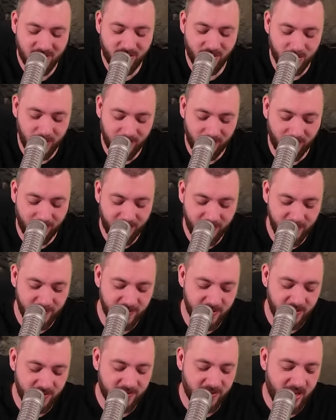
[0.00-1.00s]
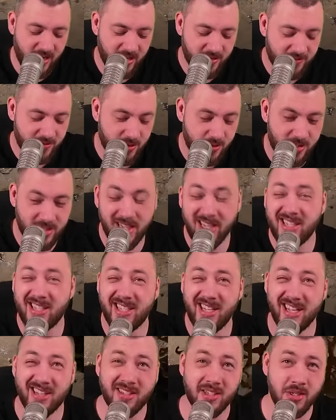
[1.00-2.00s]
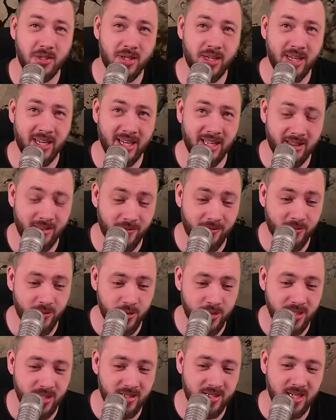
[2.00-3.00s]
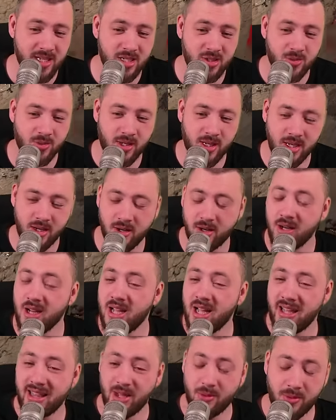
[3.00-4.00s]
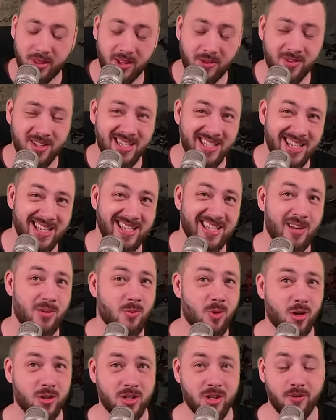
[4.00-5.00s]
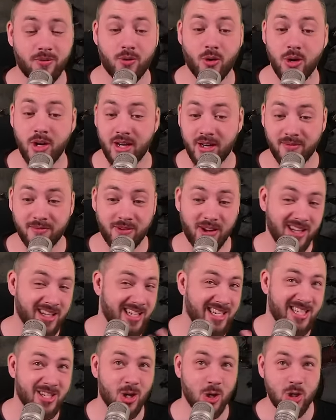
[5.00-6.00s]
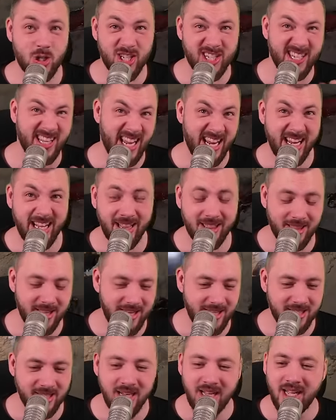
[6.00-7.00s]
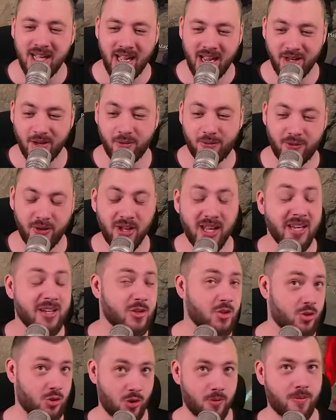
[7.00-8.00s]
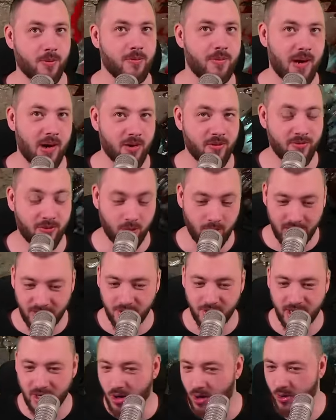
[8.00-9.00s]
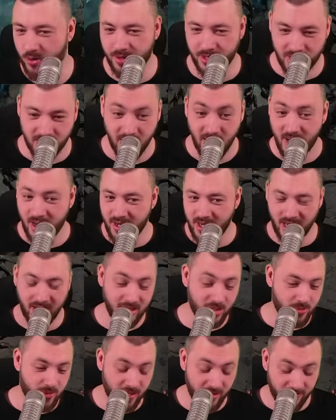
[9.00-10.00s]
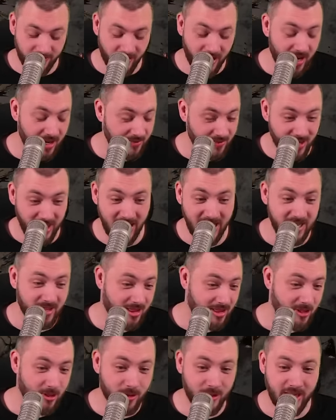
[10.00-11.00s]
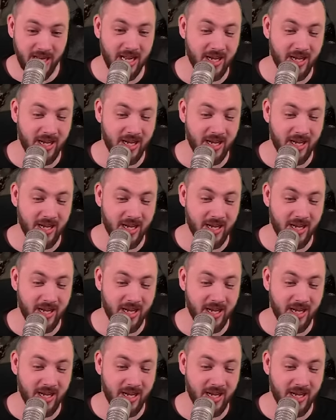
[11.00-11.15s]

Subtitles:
from level 55 to 60 until you can get the first ancestral gear, then with level 60 in world tier 4 you can finally start slaying things and you feel like super powerful and you get all this 925 and 830